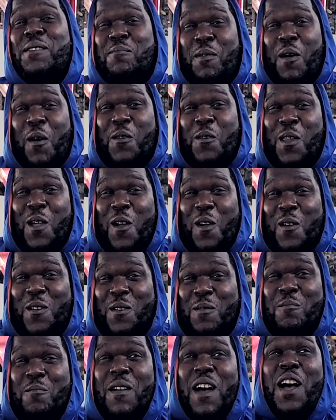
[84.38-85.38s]
Bolo.
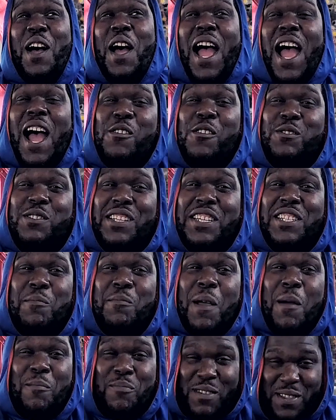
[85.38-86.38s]
My house is
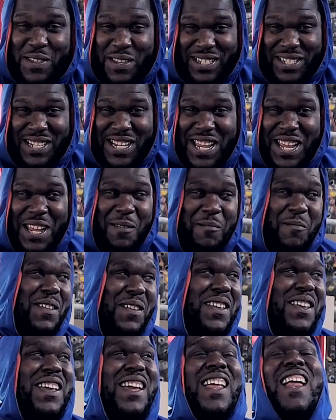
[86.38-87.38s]
my brother's name.
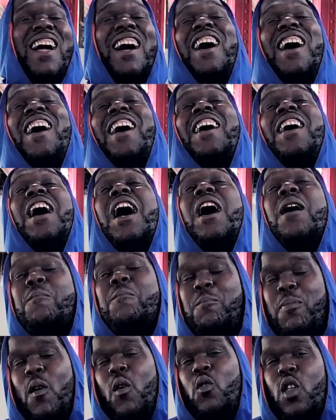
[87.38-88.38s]
I'm
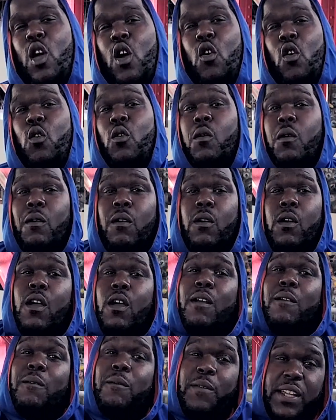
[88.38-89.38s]
Bolo,
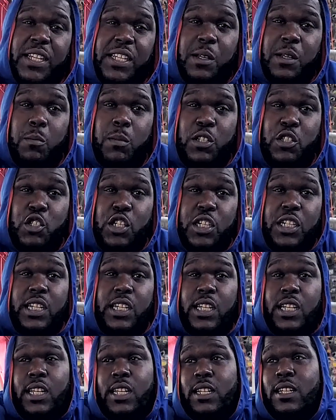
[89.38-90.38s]
vending
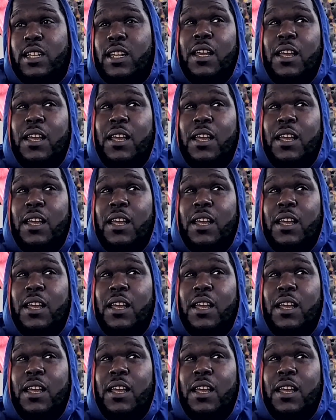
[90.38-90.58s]
machine,